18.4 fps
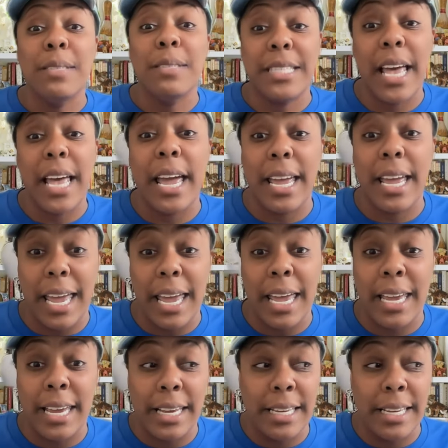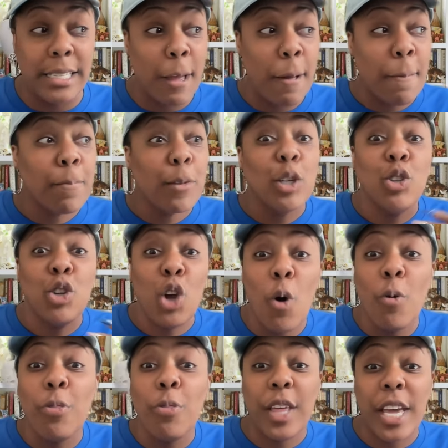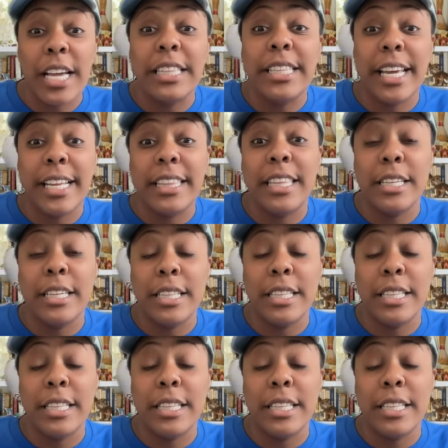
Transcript: saying is, don't think that the